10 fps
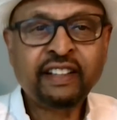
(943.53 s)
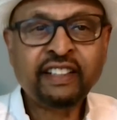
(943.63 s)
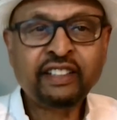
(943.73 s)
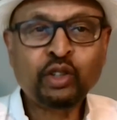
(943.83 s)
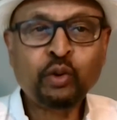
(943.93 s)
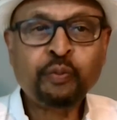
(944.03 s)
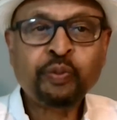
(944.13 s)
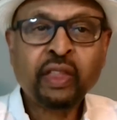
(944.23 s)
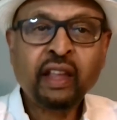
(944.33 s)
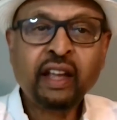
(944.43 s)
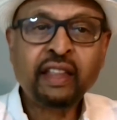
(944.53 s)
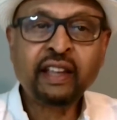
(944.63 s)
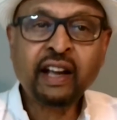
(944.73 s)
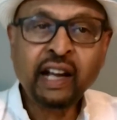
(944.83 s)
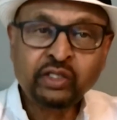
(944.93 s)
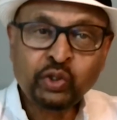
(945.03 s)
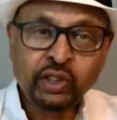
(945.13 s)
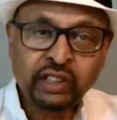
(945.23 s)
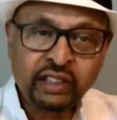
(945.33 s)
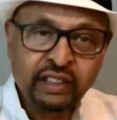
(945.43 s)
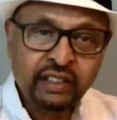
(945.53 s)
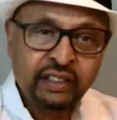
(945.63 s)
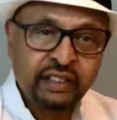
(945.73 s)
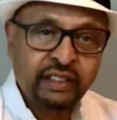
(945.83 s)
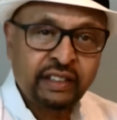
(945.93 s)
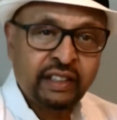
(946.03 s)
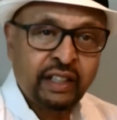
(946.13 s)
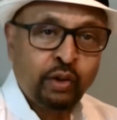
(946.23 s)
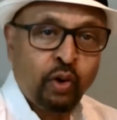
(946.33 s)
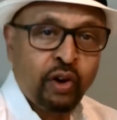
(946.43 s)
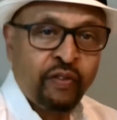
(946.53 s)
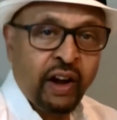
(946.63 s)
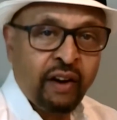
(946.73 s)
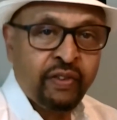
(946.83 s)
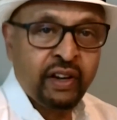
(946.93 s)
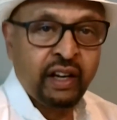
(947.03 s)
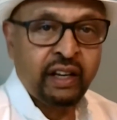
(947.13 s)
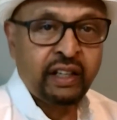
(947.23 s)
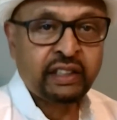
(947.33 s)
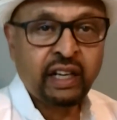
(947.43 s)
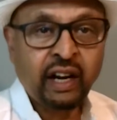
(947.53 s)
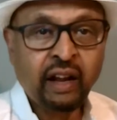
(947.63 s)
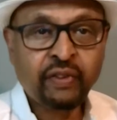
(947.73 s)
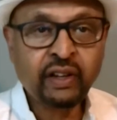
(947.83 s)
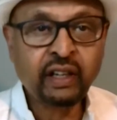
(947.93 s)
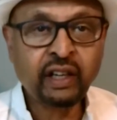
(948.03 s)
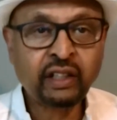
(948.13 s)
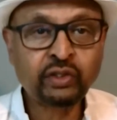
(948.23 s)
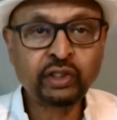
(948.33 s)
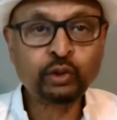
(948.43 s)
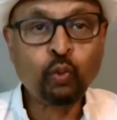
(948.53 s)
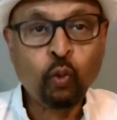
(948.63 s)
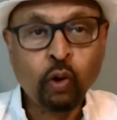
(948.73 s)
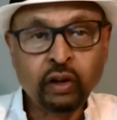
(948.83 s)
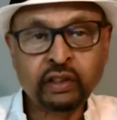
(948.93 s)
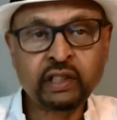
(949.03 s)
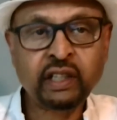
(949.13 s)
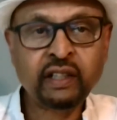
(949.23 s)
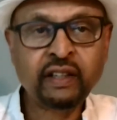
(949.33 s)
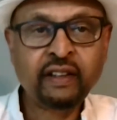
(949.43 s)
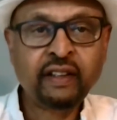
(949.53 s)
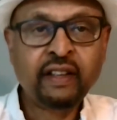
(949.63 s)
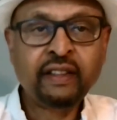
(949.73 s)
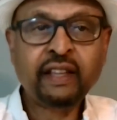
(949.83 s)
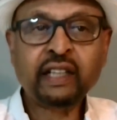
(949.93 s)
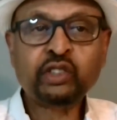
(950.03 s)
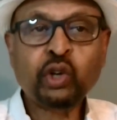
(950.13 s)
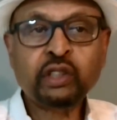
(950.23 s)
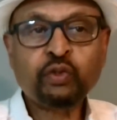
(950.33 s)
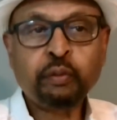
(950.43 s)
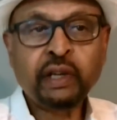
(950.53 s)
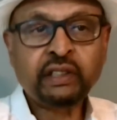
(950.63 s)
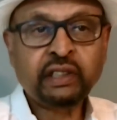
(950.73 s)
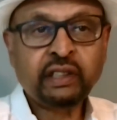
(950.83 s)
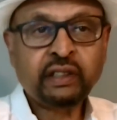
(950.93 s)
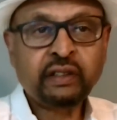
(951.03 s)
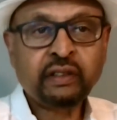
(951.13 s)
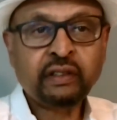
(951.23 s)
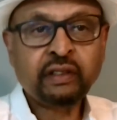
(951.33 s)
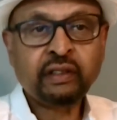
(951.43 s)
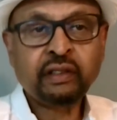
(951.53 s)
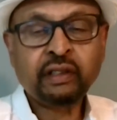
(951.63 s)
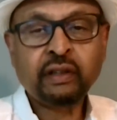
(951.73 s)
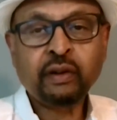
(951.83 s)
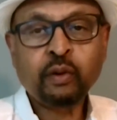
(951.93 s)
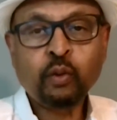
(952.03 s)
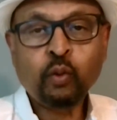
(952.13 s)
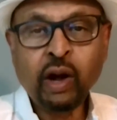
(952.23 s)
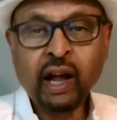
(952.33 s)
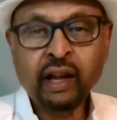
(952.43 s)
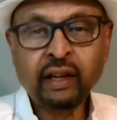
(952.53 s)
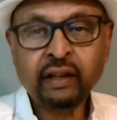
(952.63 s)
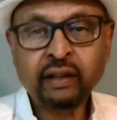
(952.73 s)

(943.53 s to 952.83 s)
So, and the countries in the Horn of Africa and Eastern African countries want that transformation. Why?